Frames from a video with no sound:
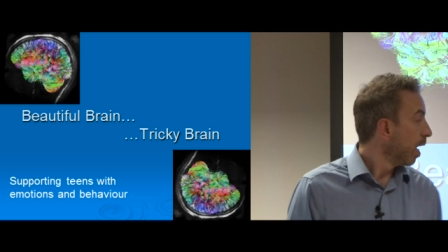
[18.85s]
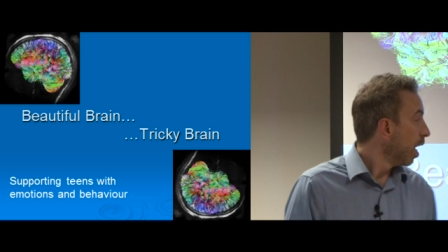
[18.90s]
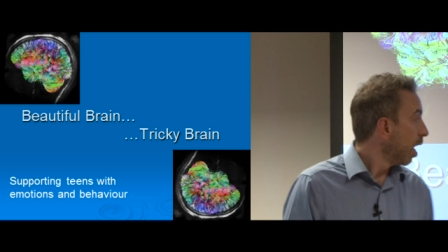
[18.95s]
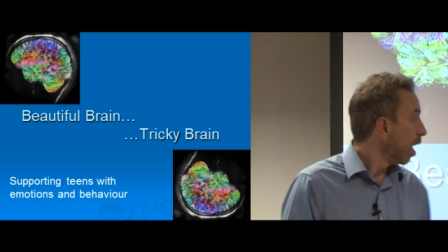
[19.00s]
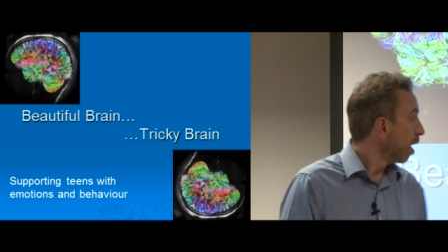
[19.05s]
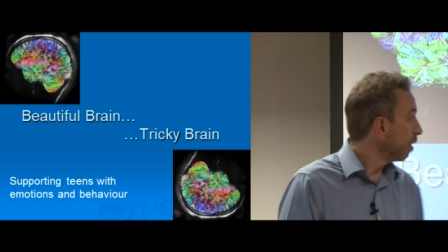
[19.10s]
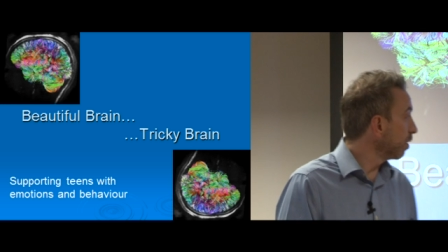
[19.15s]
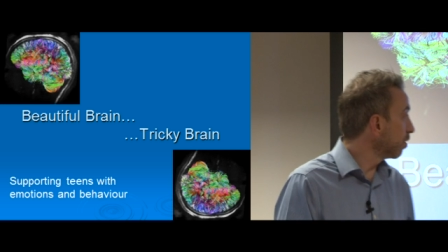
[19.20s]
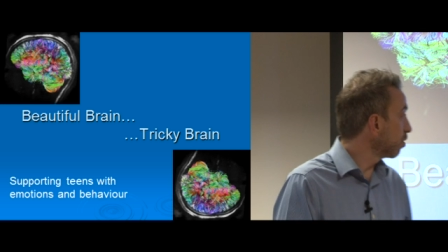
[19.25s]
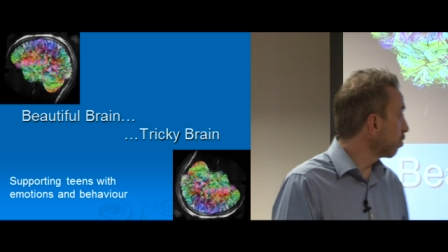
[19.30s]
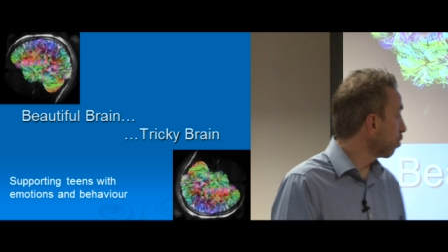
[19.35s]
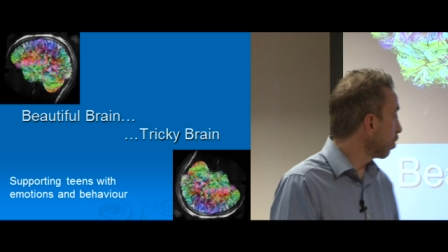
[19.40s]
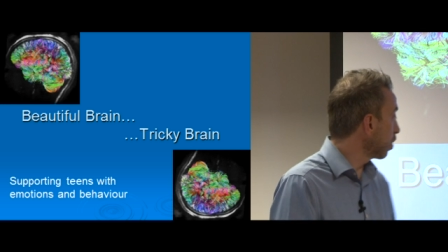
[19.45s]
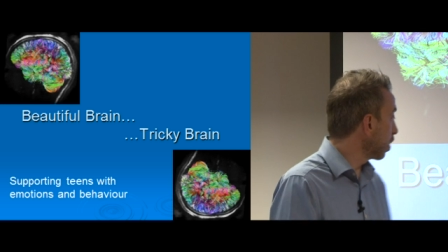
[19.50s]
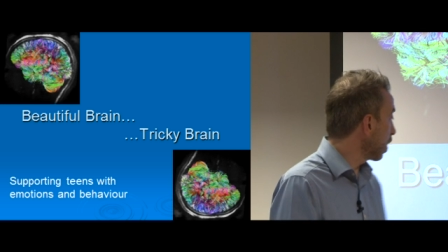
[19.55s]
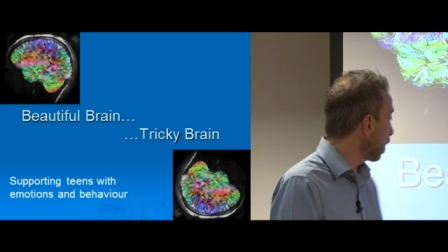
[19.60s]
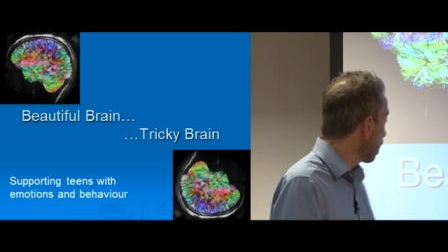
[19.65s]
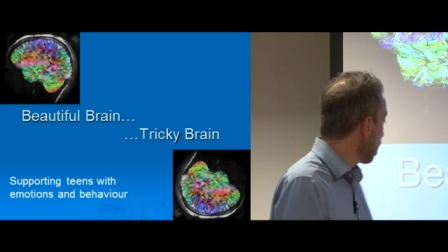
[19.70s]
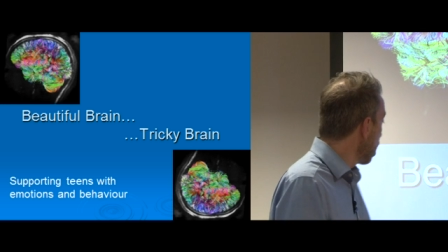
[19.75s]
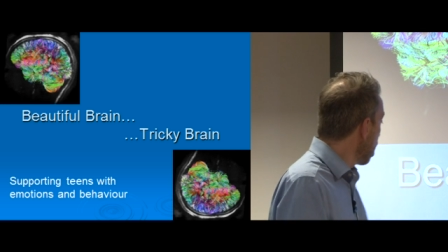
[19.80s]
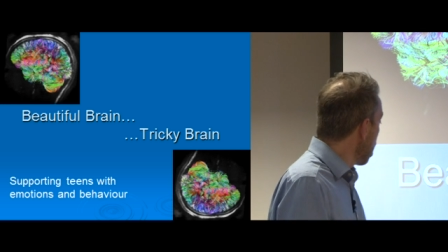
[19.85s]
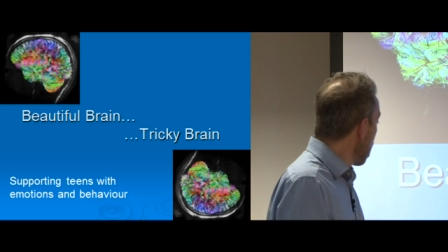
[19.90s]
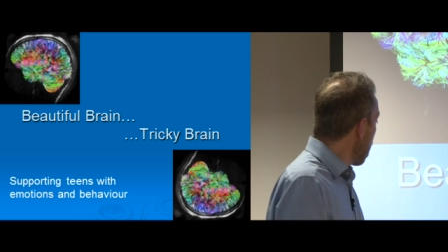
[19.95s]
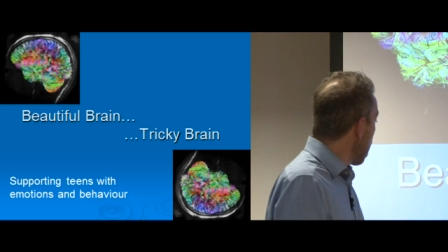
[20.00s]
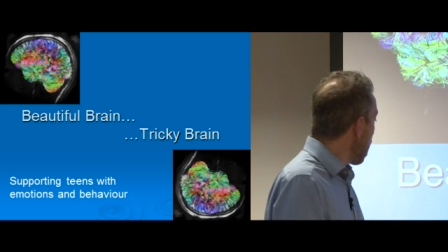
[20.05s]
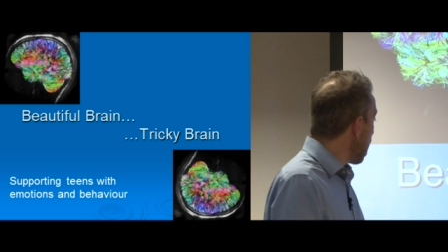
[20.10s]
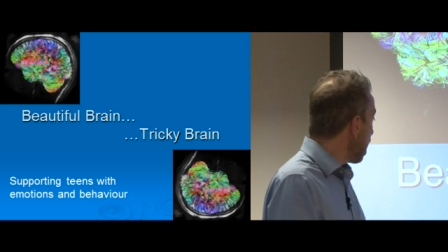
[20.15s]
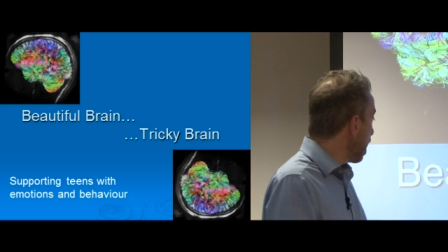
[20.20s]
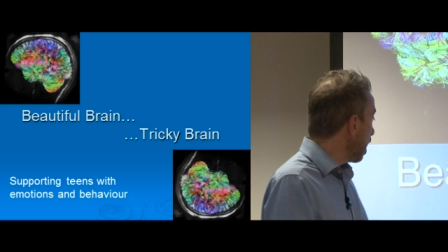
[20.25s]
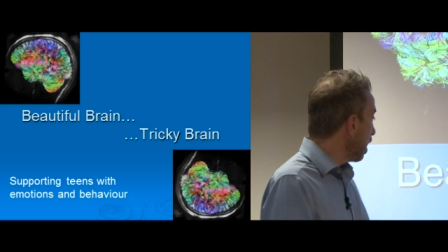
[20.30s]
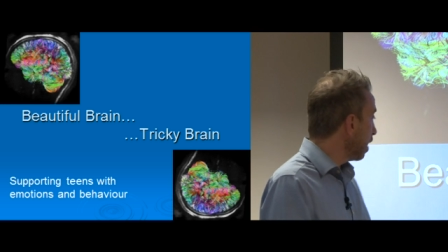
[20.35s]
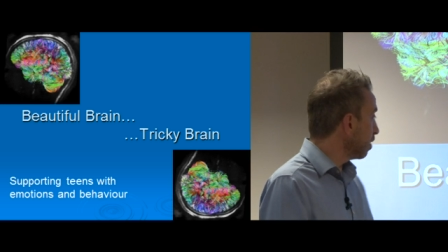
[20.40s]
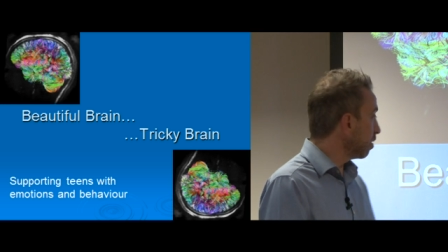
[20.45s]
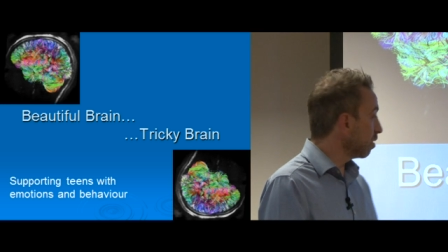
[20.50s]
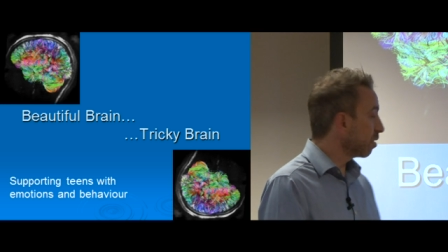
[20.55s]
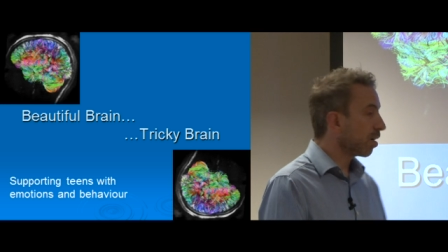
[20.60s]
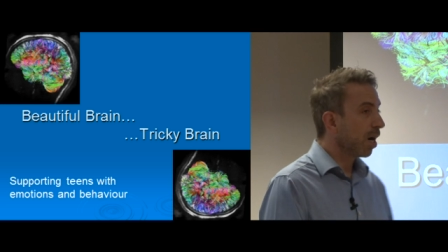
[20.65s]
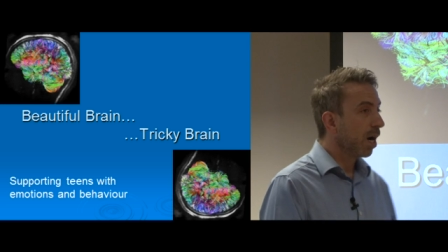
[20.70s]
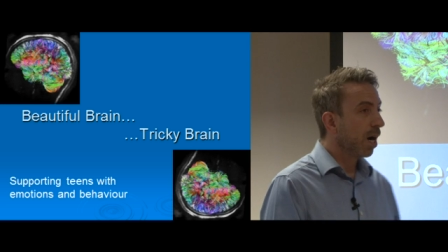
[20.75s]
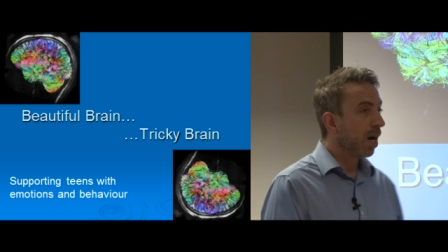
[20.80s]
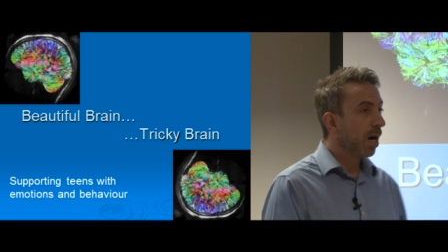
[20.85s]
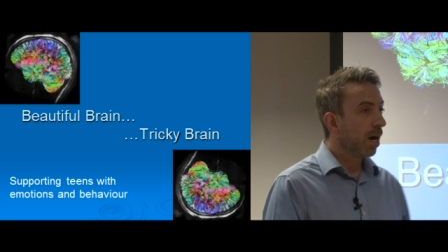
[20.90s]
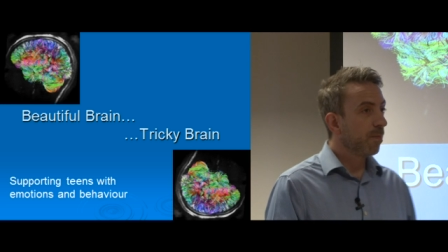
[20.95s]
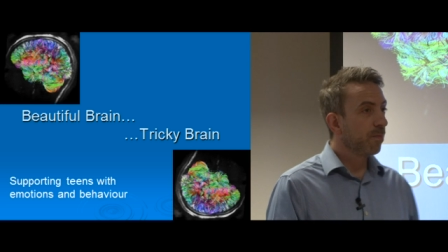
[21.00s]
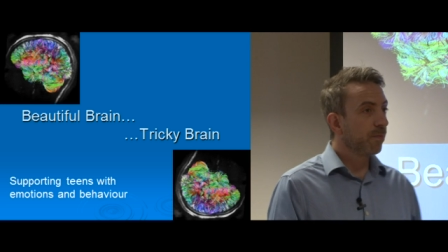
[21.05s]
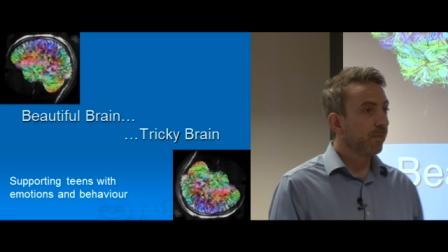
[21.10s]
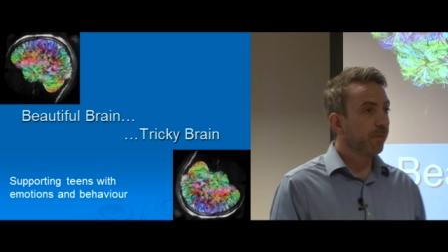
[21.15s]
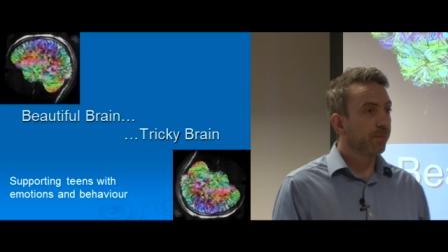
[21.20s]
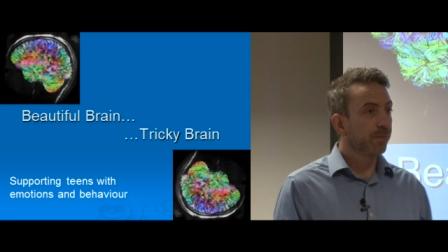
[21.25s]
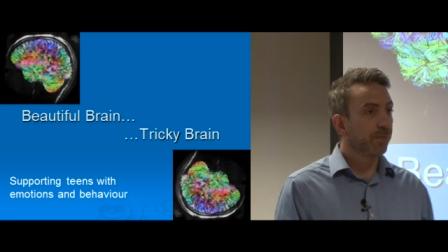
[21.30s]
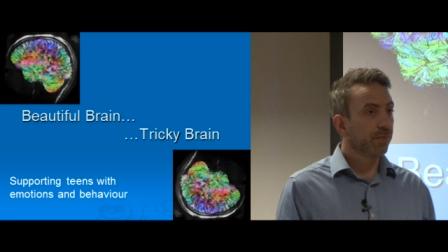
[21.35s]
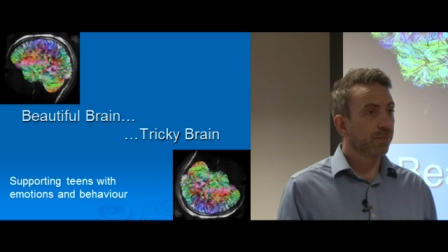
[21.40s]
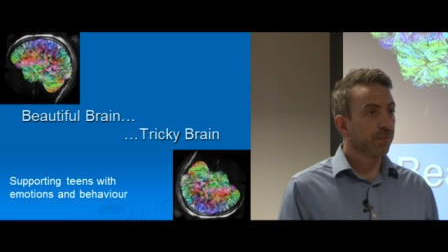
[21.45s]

and this sort of thing. And in